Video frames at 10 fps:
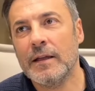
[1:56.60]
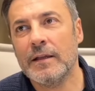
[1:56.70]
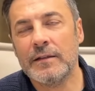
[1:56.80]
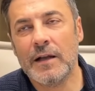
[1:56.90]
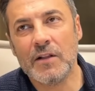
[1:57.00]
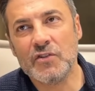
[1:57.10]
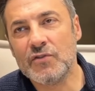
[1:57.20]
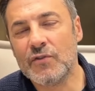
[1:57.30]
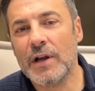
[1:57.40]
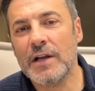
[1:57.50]
the culture
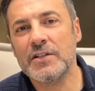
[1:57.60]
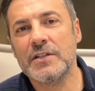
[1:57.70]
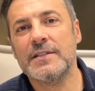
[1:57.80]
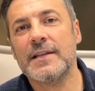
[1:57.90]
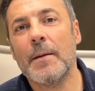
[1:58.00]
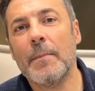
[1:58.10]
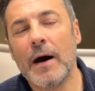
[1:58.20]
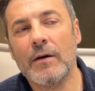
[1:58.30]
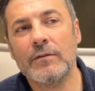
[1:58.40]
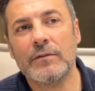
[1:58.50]
crash is
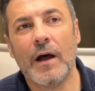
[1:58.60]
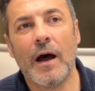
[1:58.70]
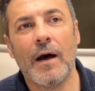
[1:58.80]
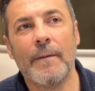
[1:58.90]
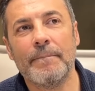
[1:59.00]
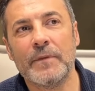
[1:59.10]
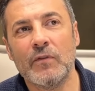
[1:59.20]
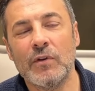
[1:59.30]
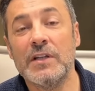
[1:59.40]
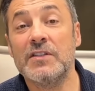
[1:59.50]
about um,
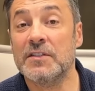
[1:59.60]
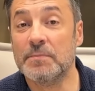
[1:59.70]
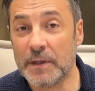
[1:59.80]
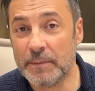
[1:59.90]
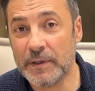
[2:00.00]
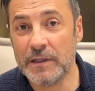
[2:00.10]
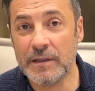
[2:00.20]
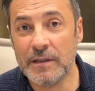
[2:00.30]
religious people